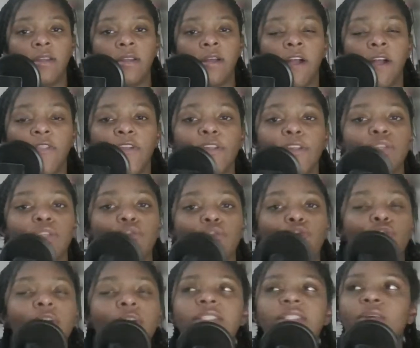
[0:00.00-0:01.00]
There's a
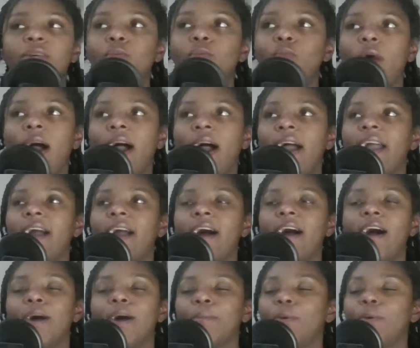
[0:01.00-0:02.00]
reason why
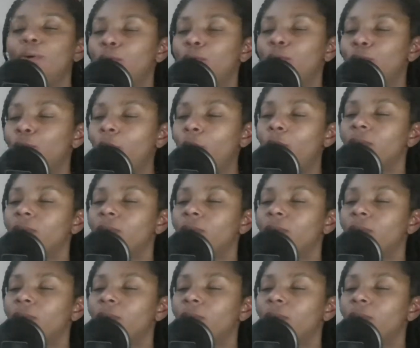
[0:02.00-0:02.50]
what